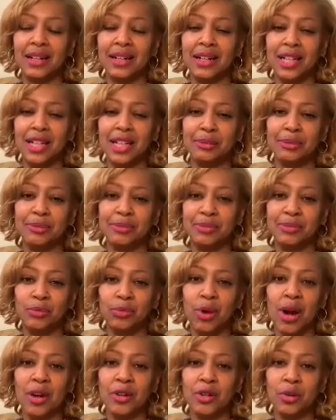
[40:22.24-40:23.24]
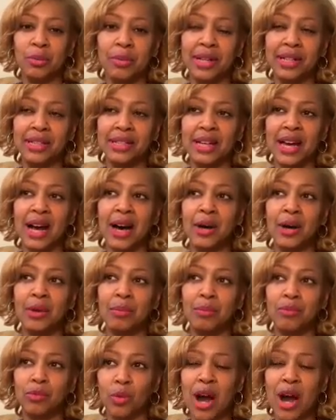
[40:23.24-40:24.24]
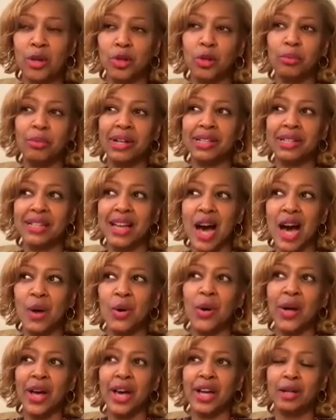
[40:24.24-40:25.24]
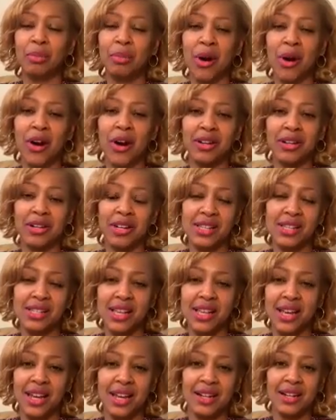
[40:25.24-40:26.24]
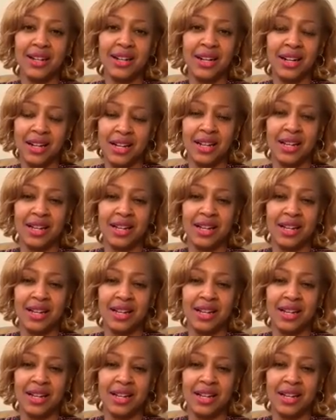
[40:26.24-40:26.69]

Ronald McDowell had a part in his hair